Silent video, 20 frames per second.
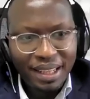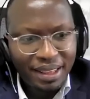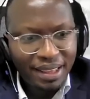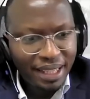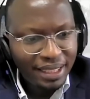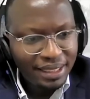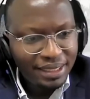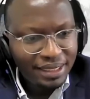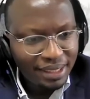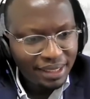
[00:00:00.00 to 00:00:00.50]

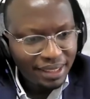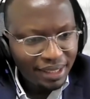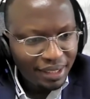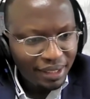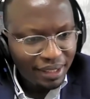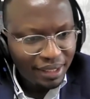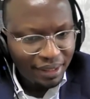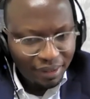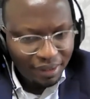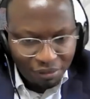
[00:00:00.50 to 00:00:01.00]
Thanks,
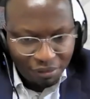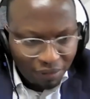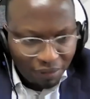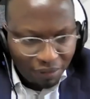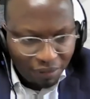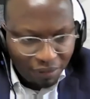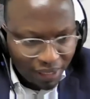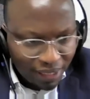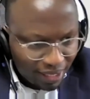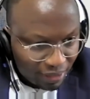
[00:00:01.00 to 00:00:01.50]

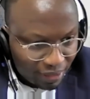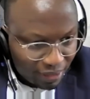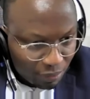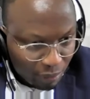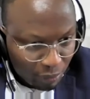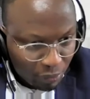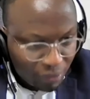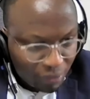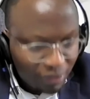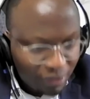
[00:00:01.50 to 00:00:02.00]
Fadila.
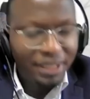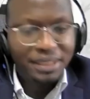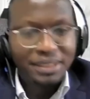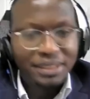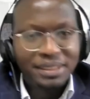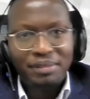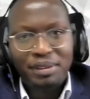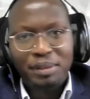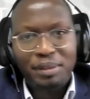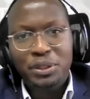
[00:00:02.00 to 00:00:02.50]

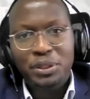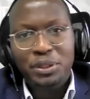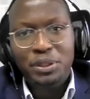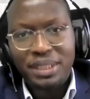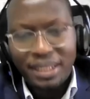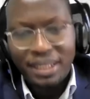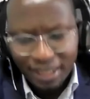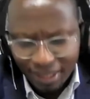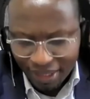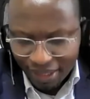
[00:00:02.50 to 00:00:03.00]

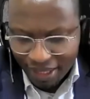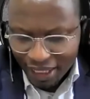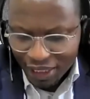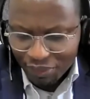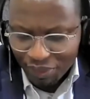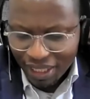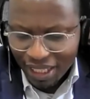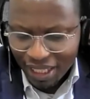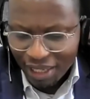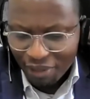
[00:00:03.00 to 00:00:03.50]

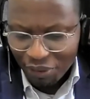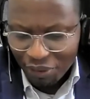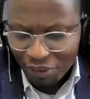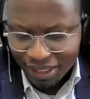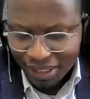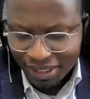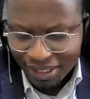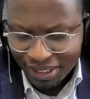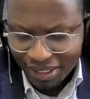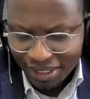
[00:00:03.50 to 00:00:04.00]
Thanks, Fadila, for
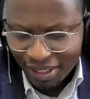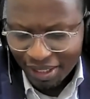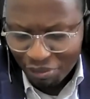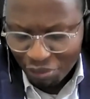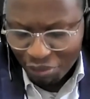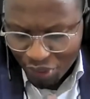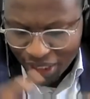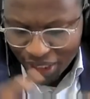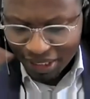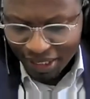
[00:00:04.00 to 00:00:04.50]
that and
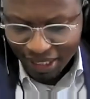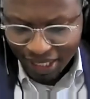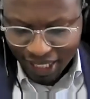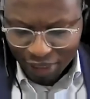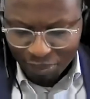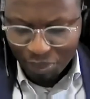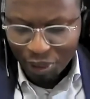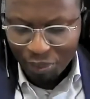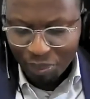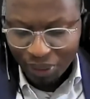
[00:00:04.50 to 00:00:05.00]
for creating
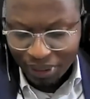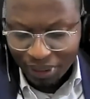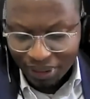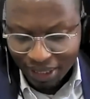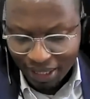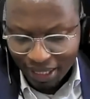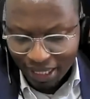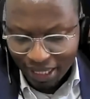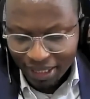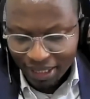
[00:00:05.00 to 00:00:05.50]
that big
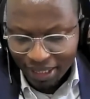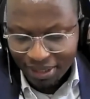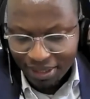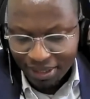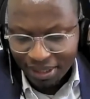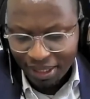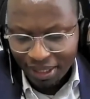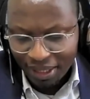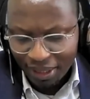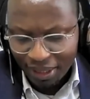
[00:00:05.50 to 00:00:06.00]
picture and